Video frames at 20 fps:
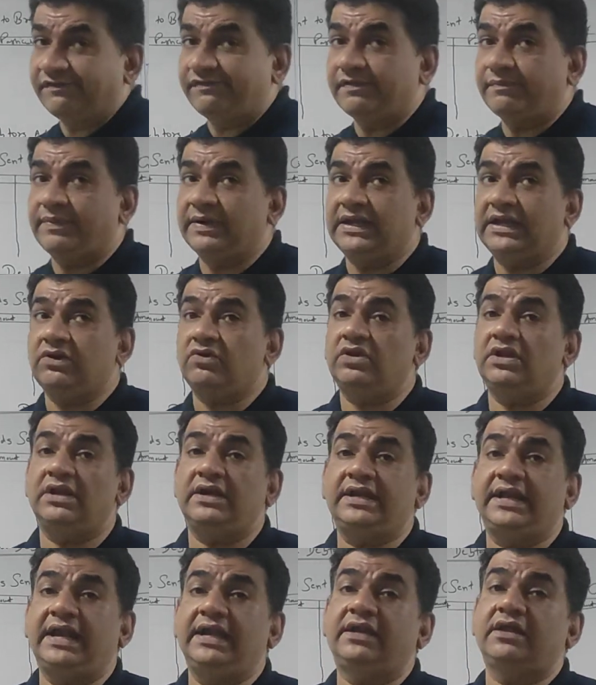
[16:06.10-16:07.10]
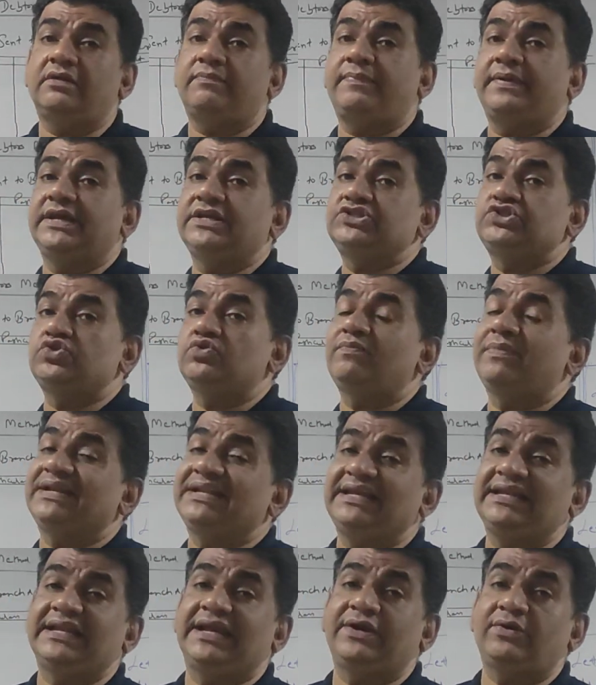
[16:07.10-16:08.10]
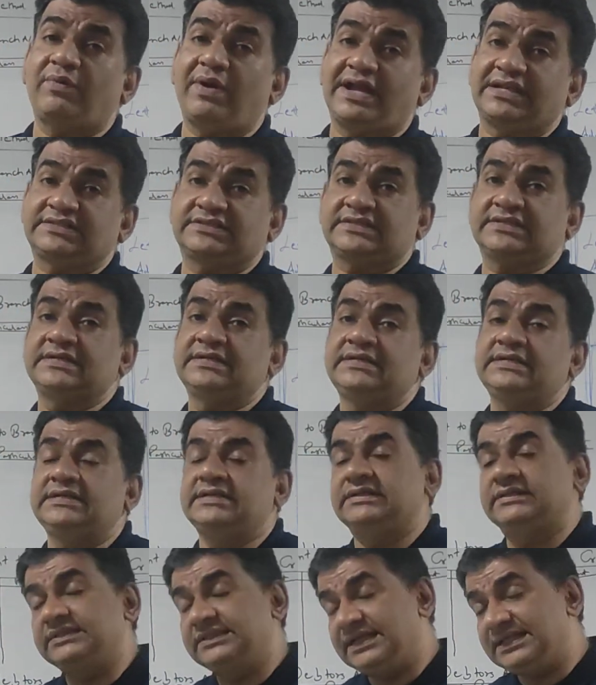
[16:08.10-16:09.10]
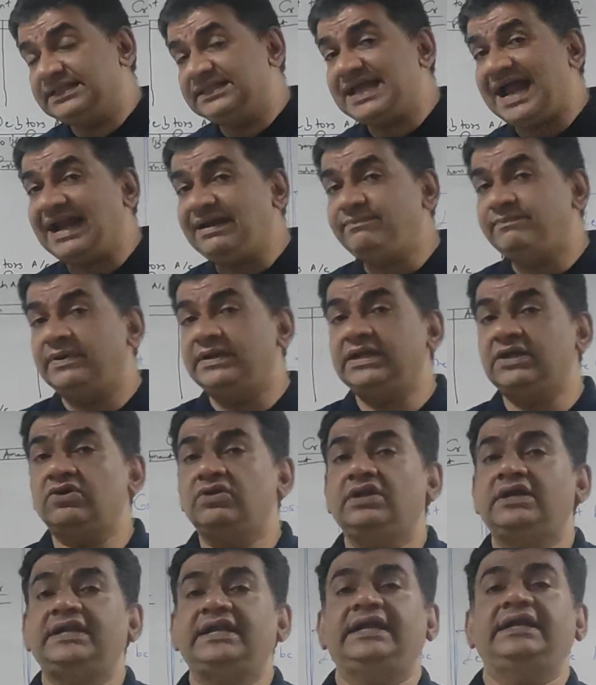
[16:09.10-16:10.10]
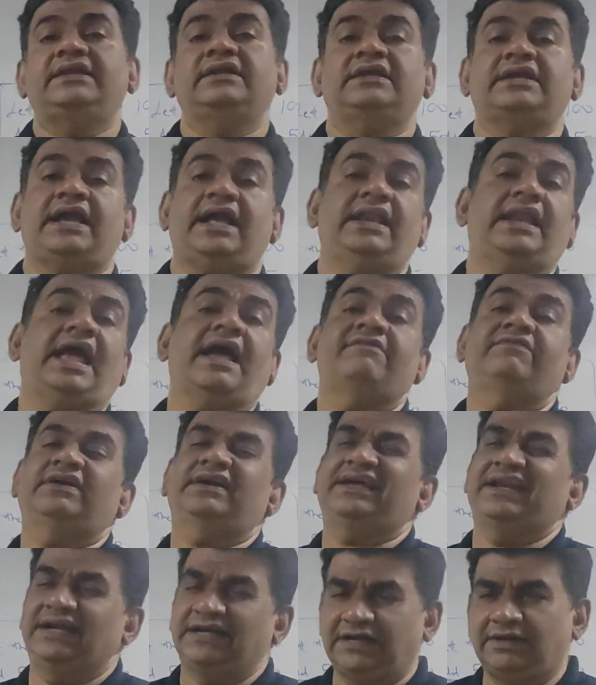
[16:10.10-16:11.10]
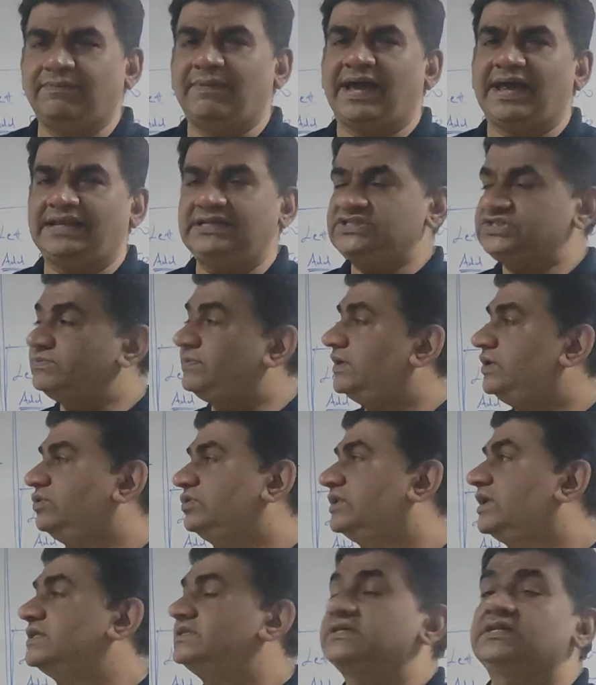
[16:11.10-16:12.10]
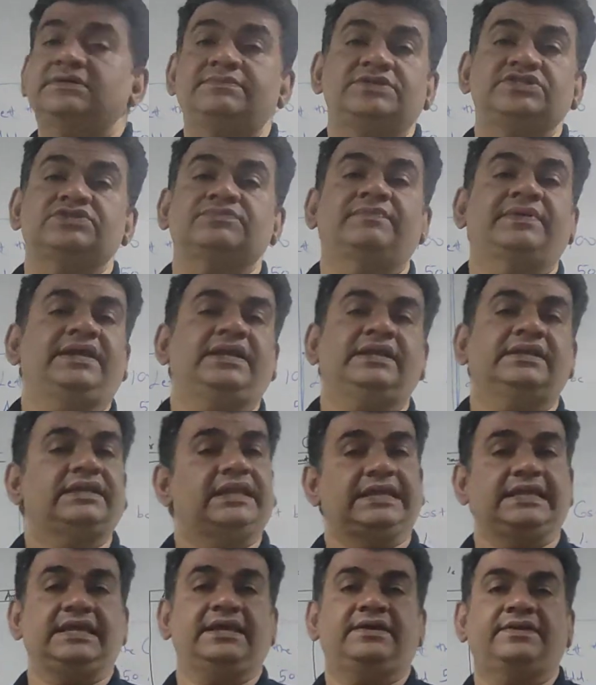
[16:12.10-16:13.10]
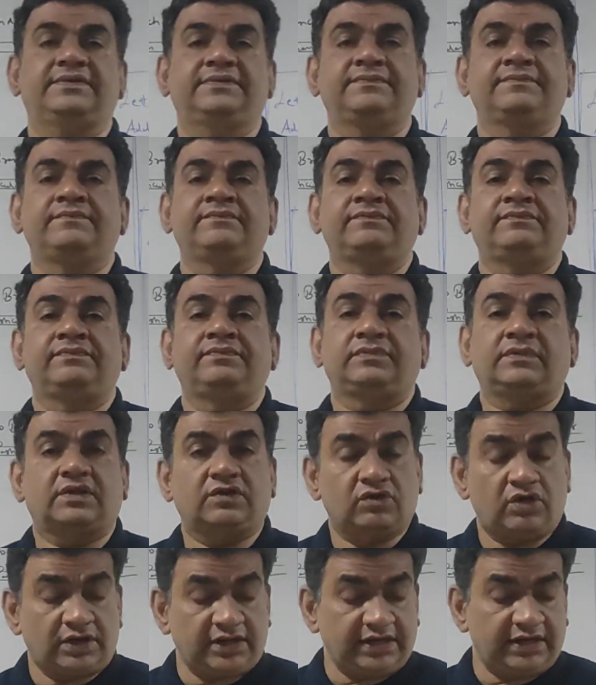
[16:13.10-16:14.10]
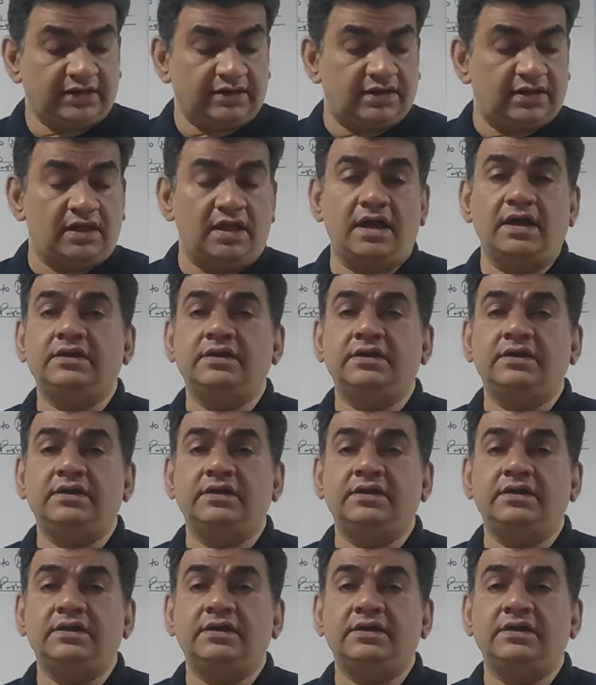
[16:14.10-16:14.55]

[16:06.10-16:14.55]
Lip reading: If a particular debtor pays you money in advance, then that particular debtor can have a credit balance, but utna syllabus mein nahi. Got it?